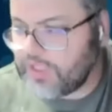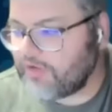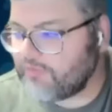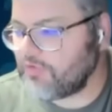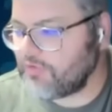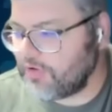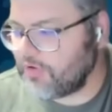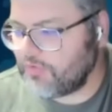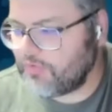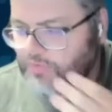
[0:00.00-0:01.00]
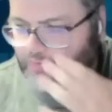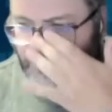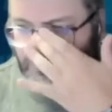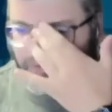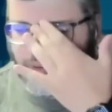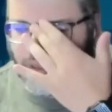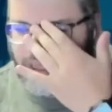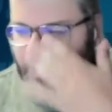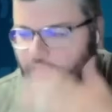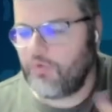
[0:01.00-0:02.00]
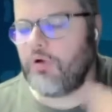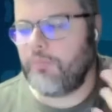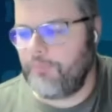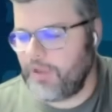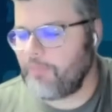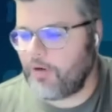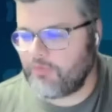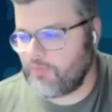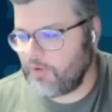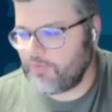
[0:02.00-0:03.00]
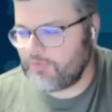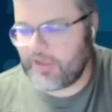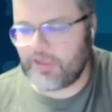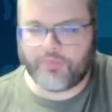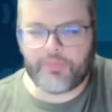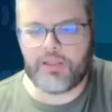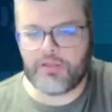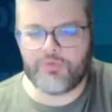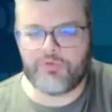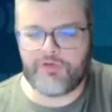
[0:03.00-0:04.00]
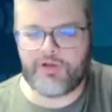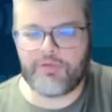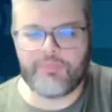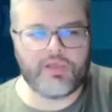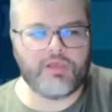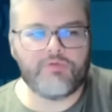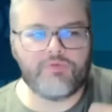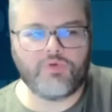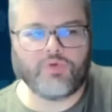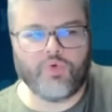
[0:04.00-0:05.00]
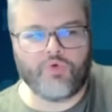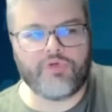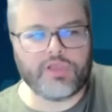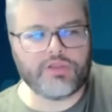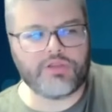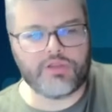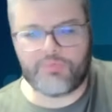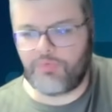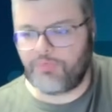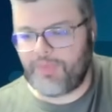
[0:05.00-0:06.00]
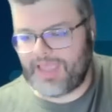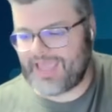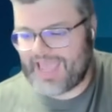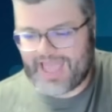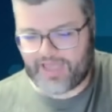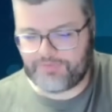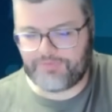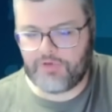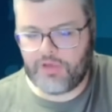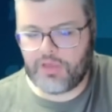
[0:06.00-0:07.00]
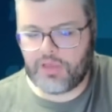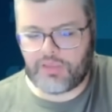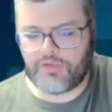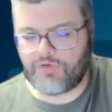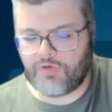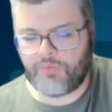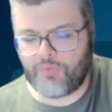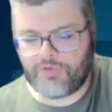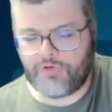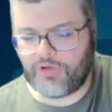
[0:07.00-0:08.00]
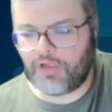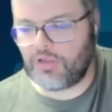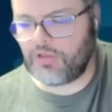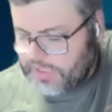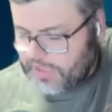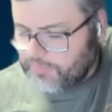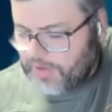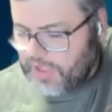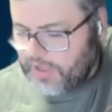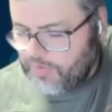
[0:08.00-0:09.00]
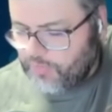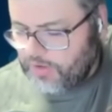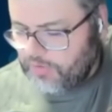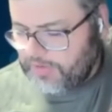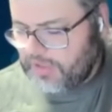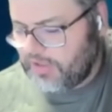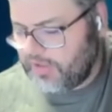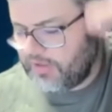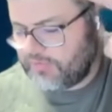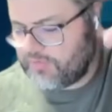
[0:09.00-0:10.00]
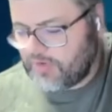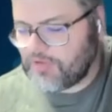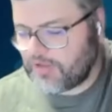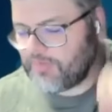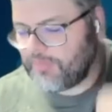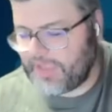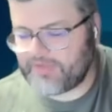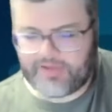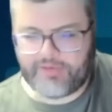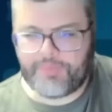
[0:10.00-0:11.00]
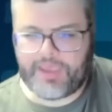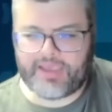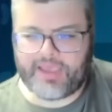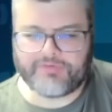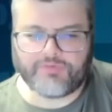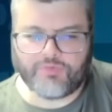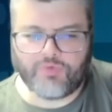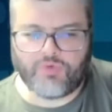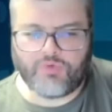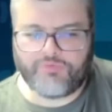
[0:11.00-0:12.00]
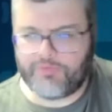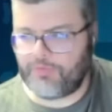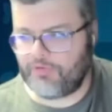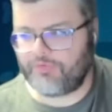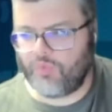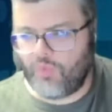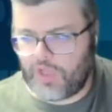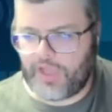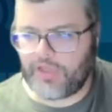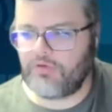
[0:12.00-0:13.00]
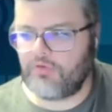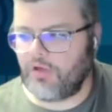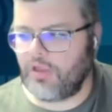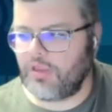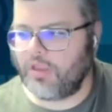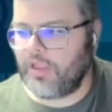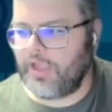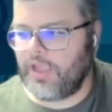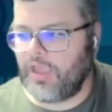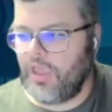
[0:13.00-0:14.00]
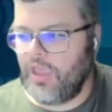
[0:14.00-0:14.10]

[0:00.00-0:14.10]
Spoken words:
never know. And a big part of why we say your mileage will vary because your relationship with bank X can determine whether or not can a buy will be subject to bank X's rule for person Y, right? Like